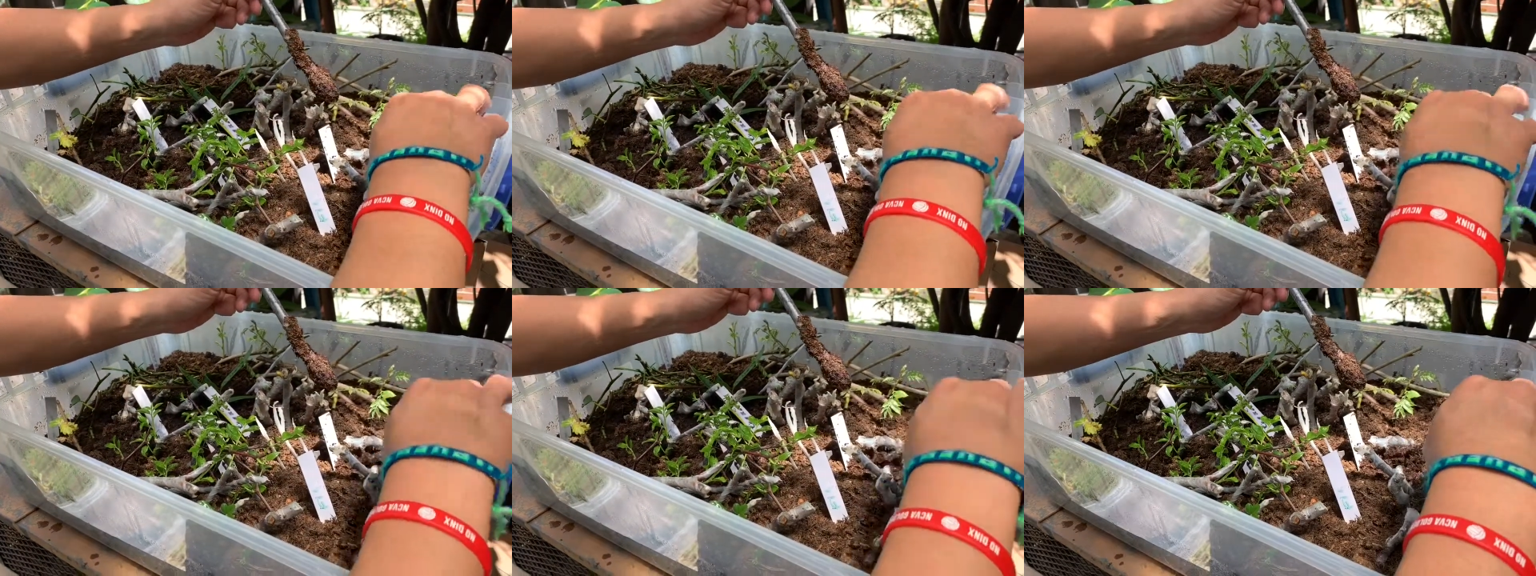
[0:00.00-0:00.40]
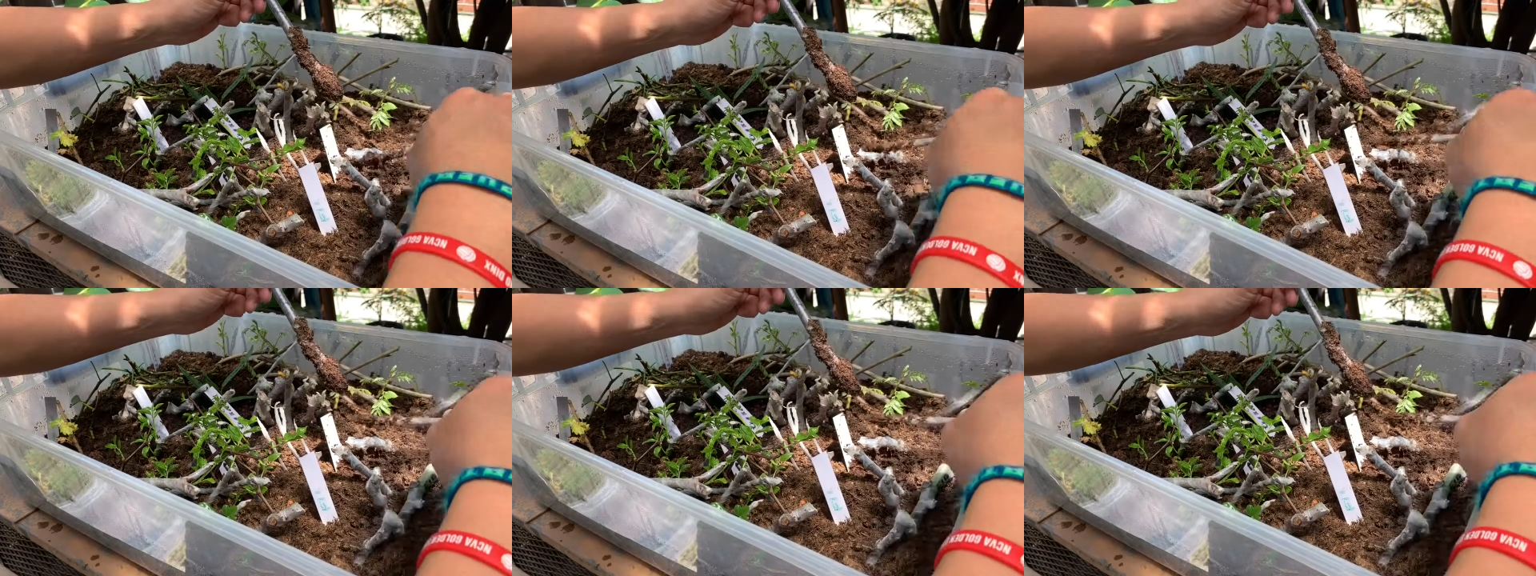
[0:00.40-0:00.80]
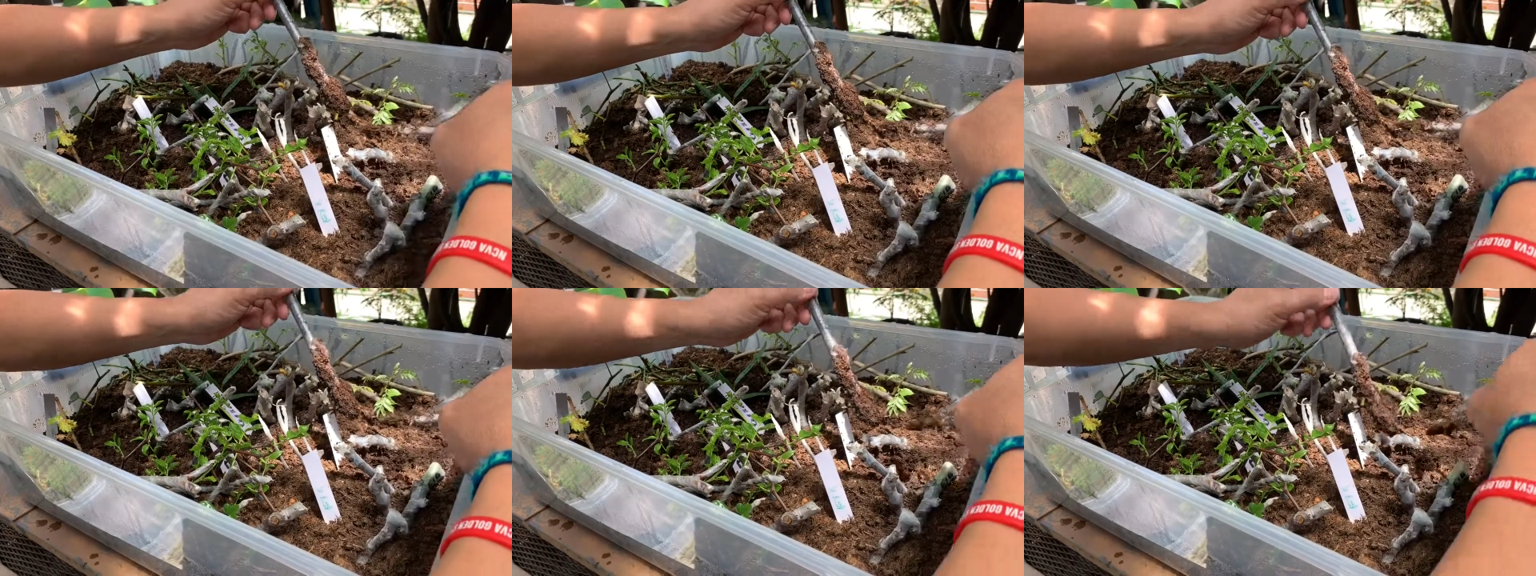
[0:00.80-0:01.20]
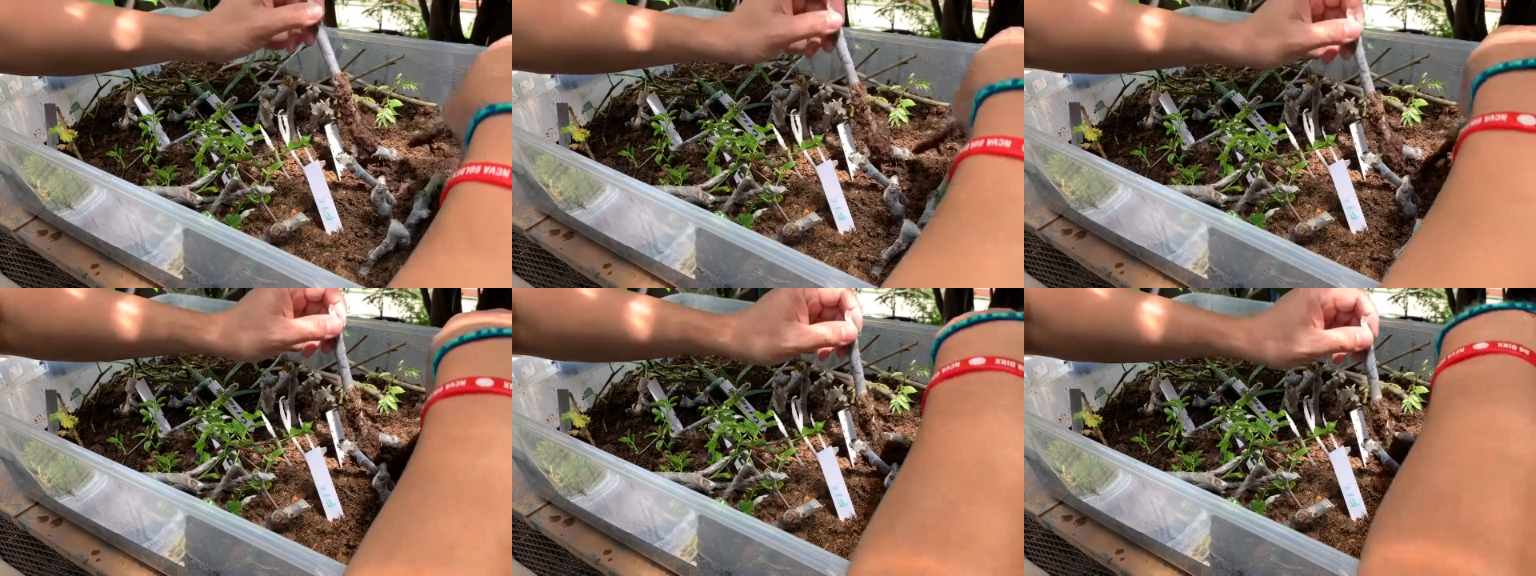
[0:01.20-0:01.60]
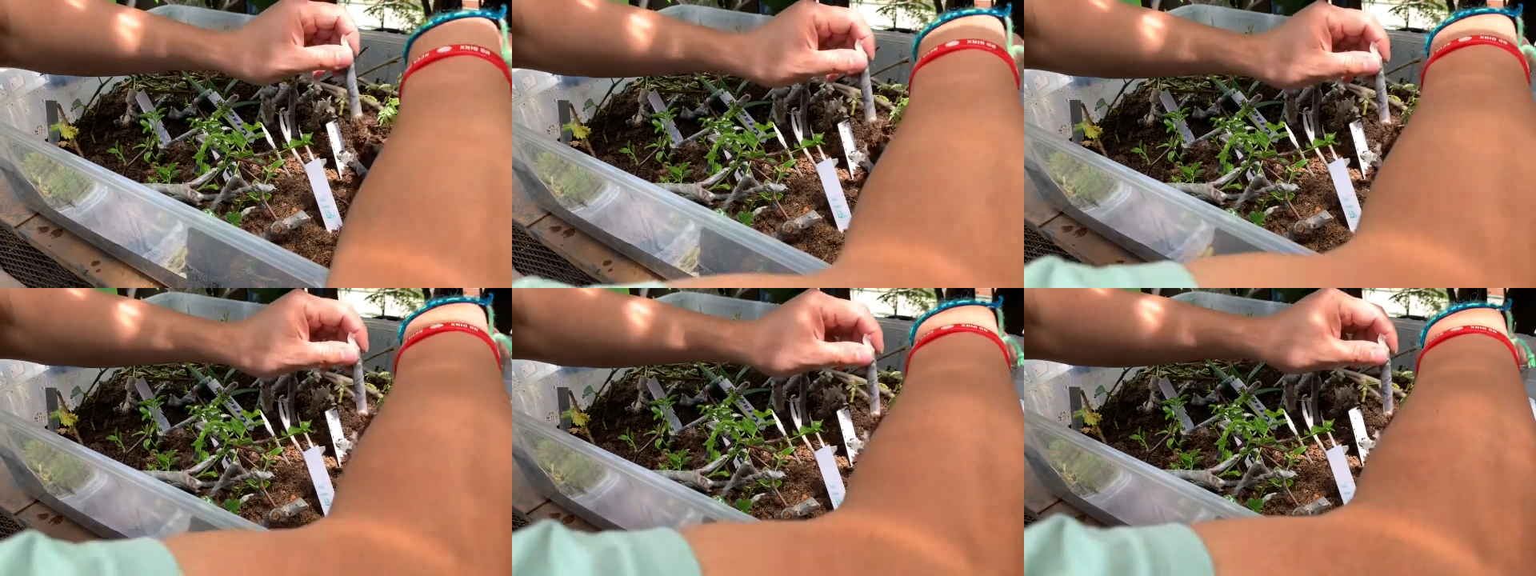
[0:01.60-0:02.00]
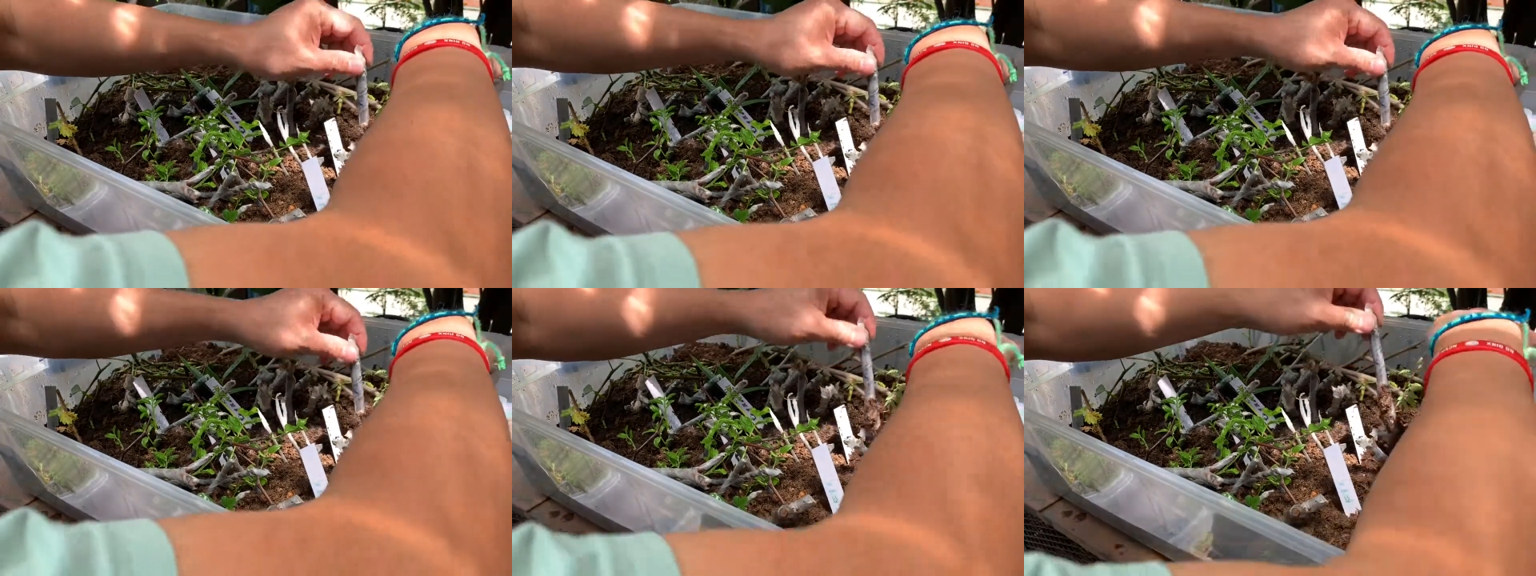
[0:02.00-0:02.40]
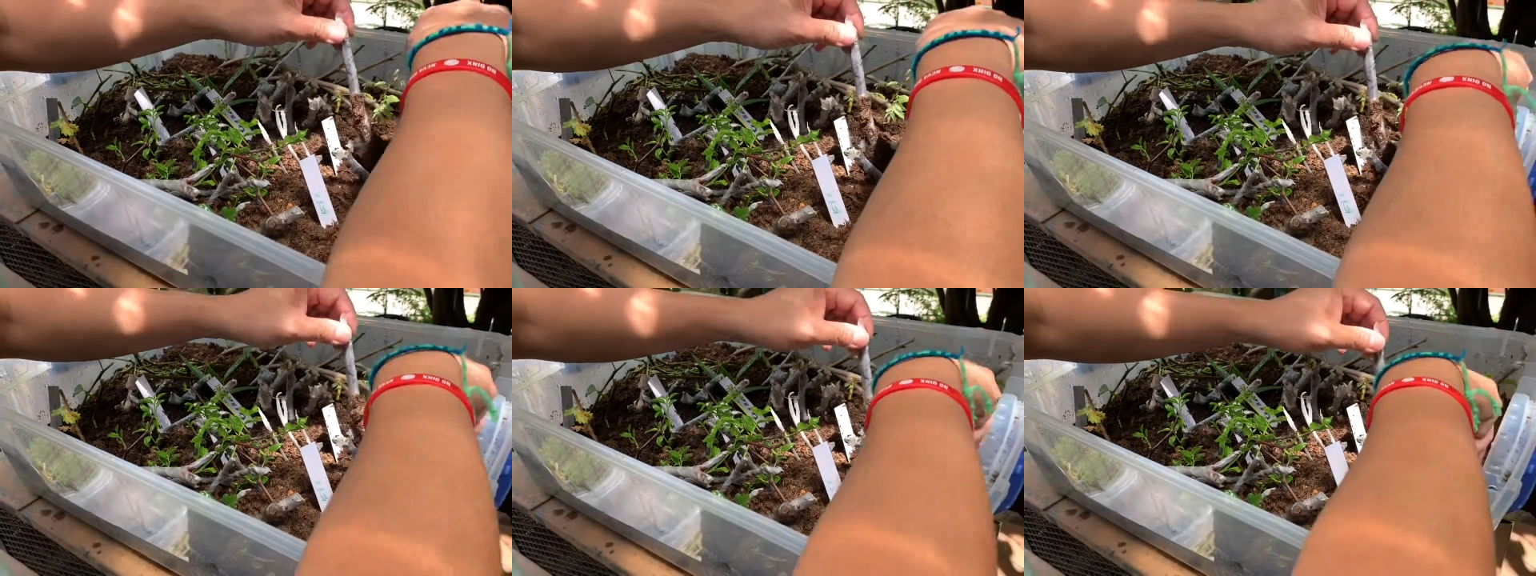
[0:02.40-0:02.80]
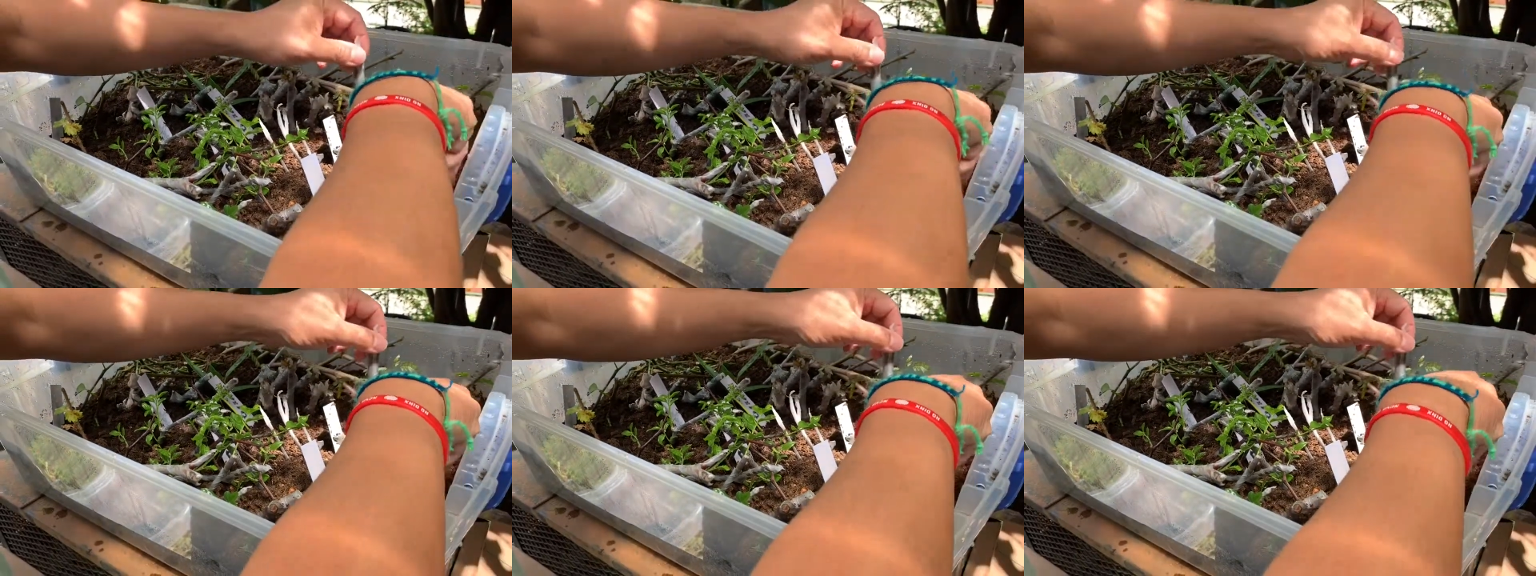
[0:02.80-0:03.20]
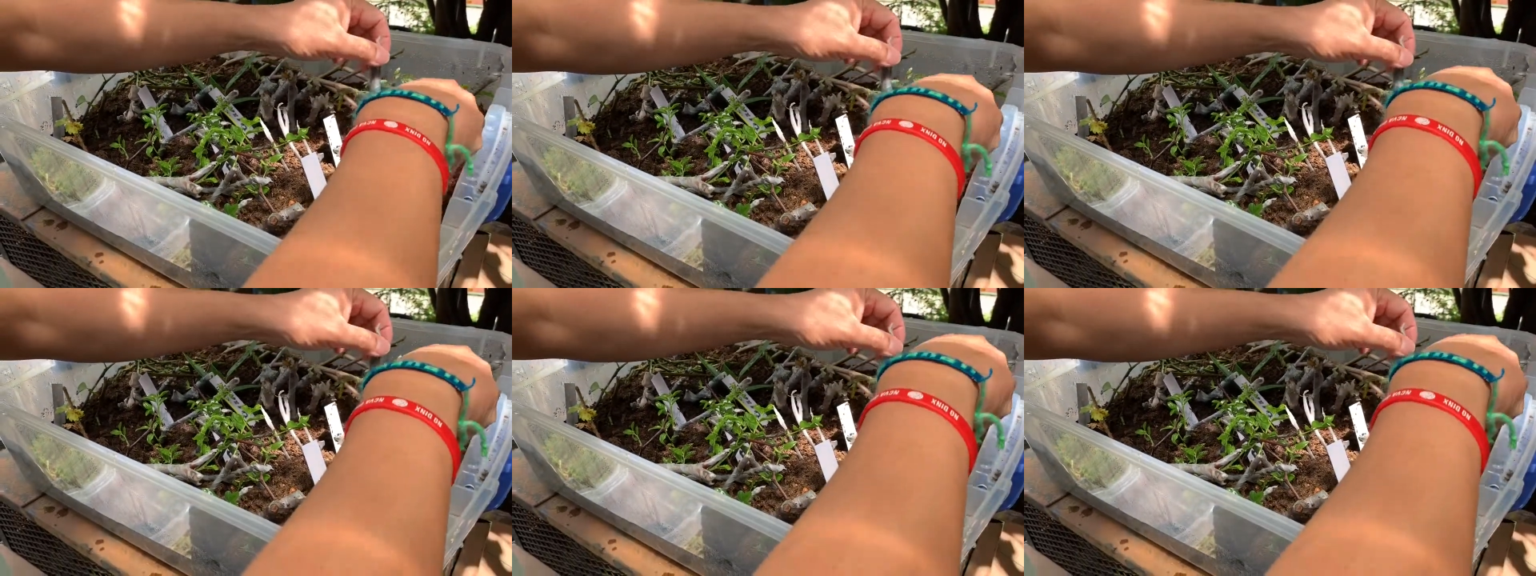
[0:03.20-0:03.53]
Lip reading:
Nobody's mouth can be seen.